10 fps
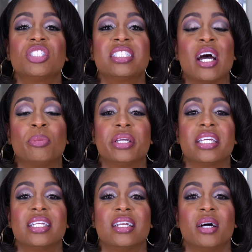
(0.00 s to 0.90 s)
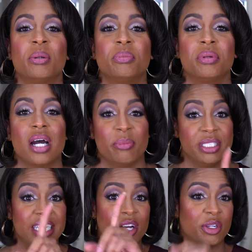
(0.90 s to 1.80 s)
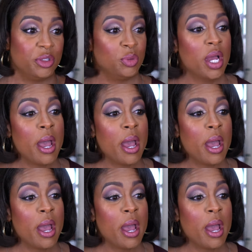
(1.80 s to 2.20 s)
just now picking it up. I'm going to tell you.